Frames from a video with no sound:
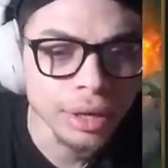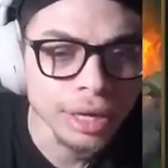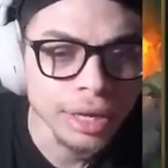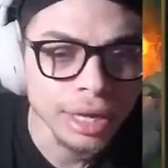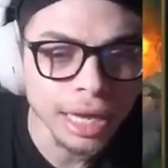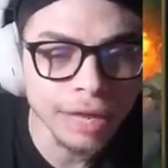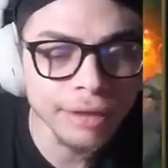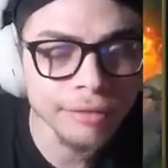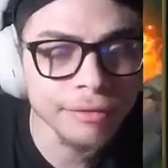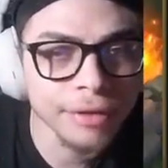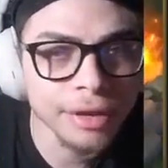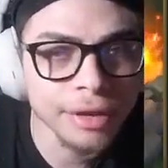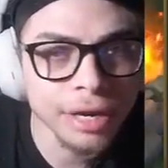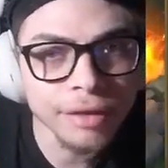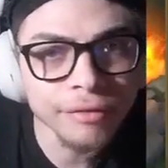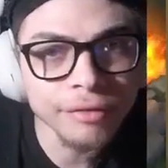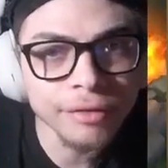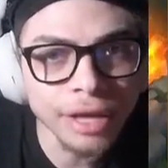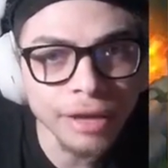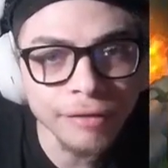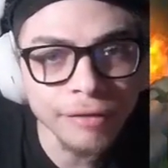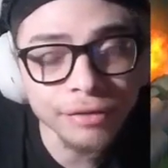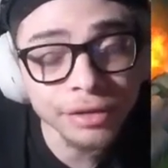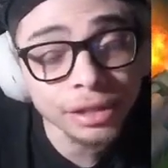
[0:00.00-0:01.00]
Even
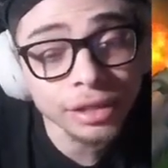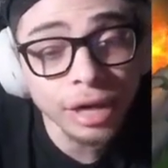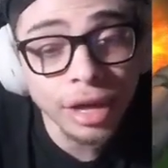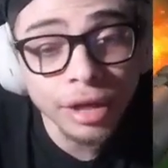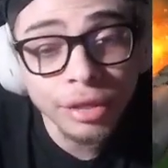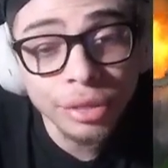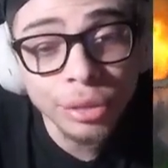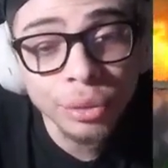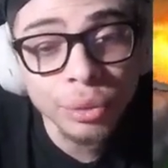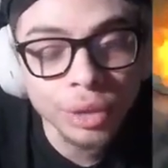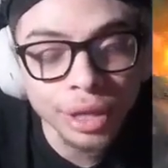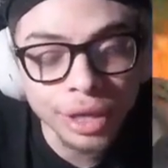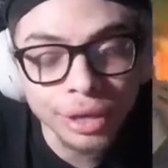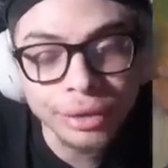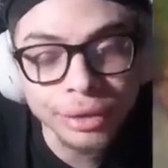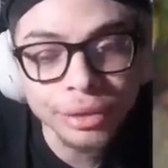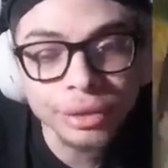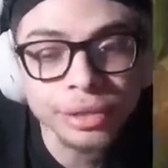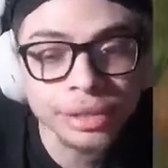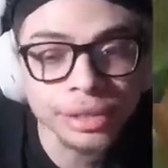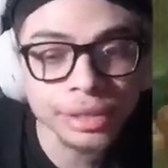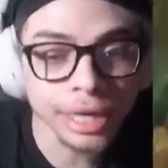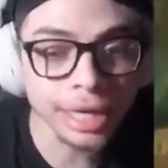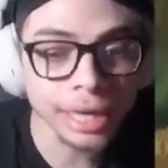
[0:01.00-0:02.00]
if it's not through
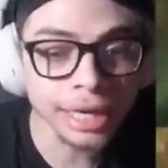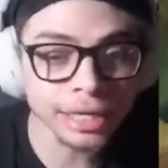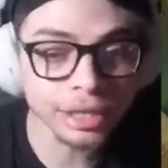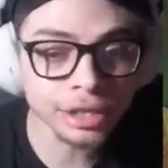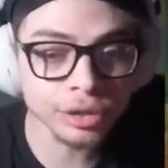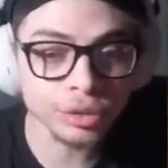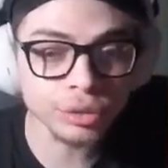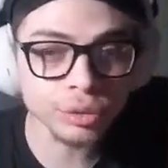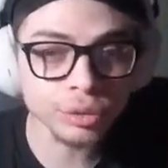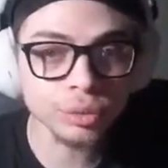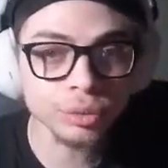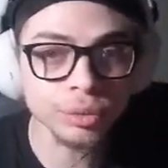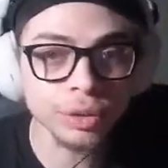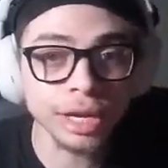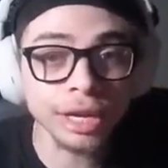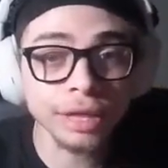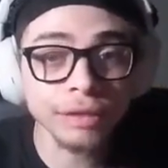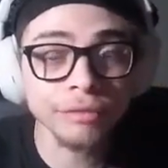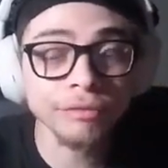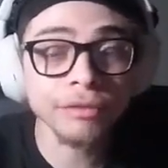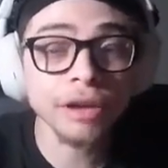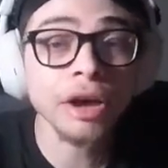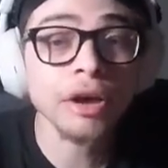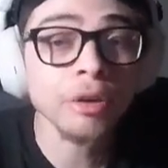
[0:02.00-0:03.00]
kills, it's through getting
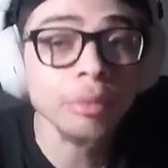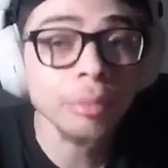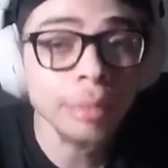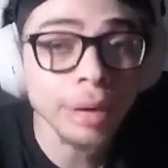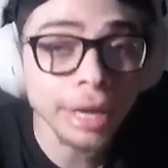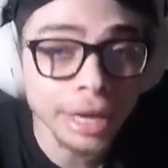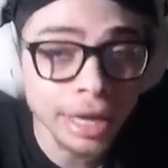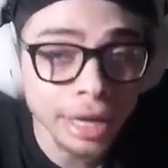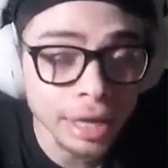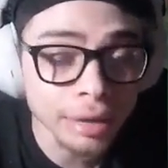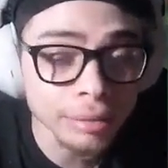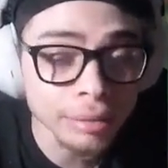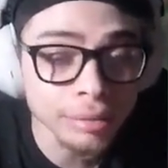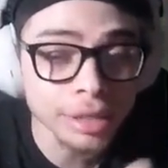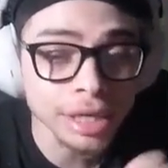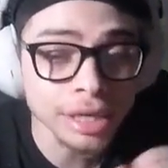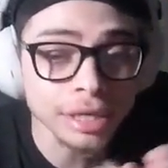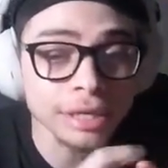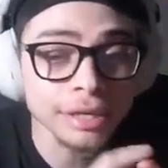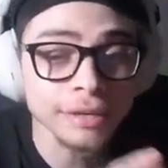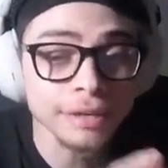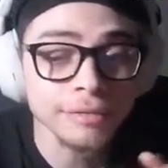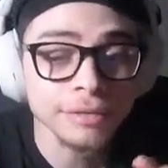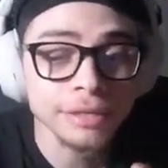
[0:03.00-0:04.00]
value by getting
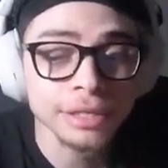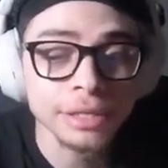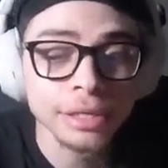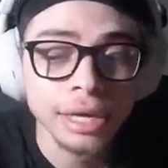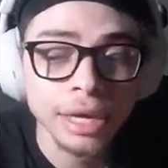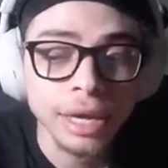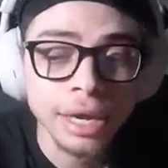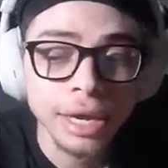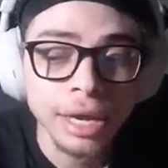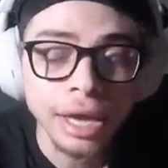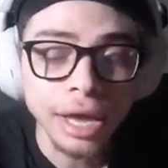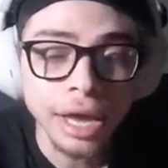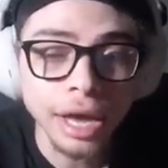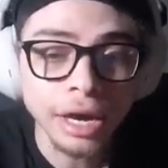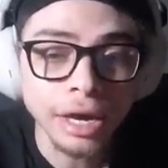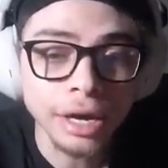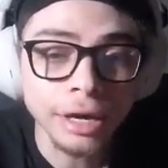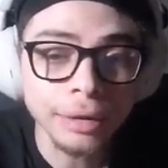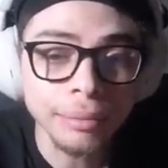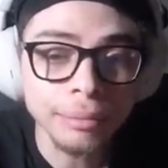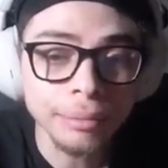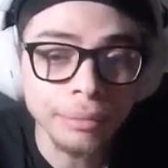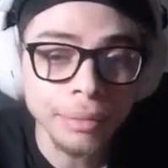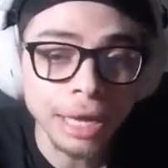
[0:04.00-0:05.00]
objectives
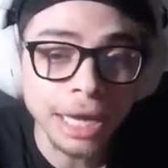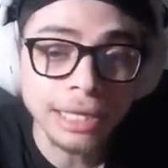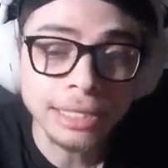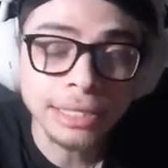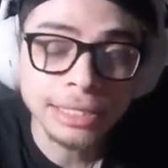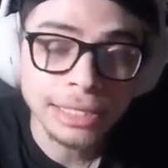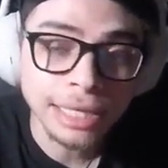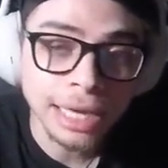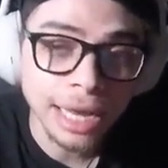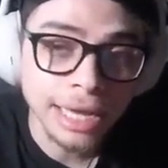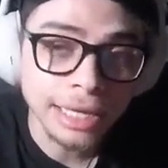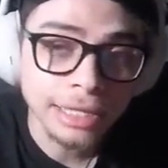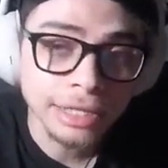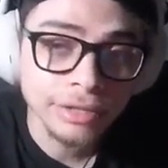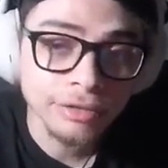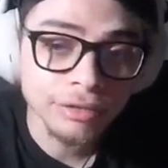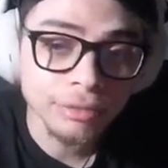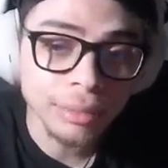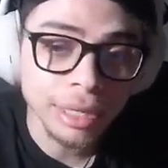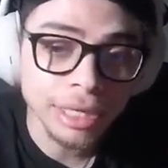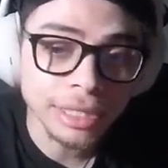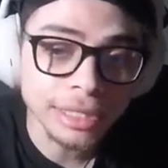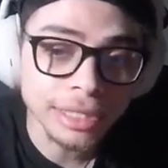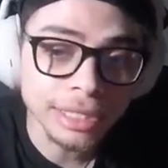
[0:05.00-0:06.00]
and stats for
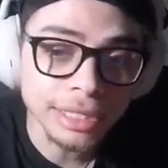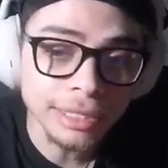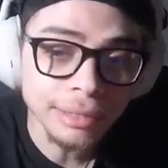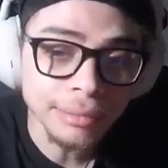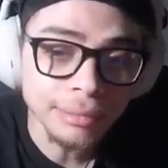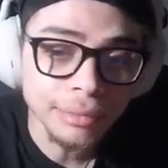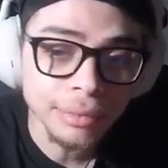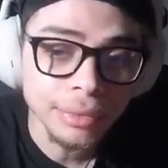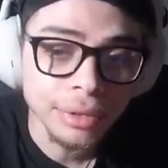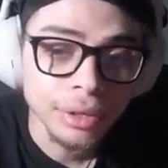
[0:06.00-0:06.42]
my team,